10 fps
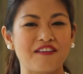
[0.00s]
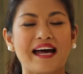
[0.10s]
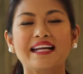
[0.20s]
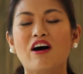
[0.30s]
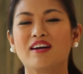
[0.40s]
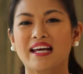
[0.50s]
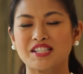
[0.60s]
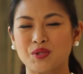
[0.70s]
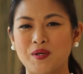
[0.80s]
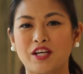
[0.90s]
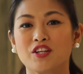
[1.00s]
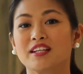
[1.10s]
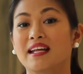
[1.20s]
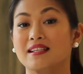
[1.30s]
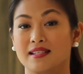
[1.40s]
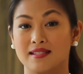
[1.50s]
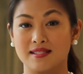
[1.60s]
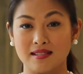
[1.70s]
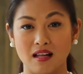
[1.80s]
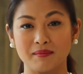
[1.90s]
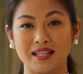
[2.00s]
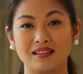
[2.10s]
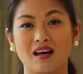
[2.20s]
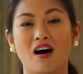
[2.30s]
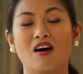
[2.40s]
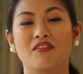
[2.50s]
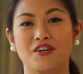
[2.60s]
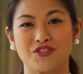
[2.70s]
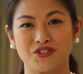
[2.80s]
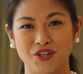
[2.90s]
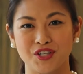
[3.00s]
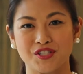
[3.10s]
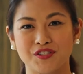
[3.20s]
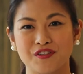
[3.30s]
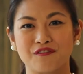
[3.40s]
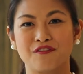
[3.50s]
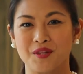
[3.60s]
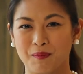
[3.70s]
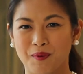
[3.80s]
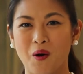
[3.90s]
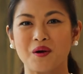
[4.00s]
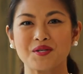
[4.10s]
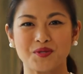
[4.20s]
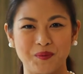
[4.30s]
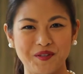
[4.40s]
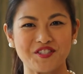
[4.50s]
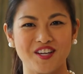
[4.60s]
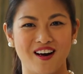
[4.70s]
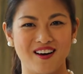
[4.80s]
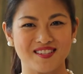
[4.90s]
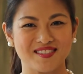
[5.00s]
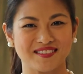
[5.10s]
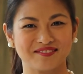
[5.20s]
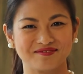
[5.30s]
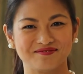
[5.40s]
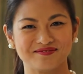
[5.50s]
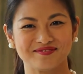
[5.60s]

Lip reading: Find out next week on the next installment of our search for the broker superstars.